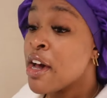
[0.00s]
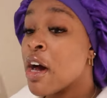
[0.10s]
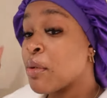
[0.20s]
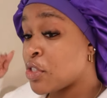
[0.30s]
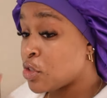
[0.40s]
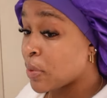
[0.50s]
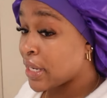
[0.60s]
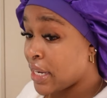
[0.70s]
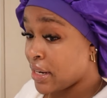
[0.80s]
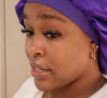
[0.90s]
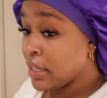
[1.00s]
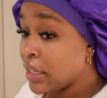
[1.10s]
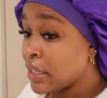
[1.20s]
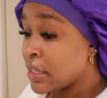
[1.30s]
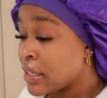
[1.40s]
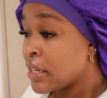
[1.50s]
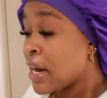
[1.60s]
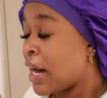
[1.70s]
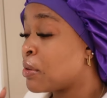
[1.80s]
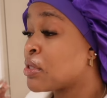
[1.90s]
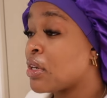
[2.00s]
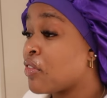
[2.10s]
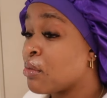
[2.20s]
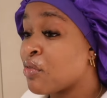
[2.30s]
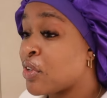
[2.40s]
I'm about to do my hair. I was gonna film a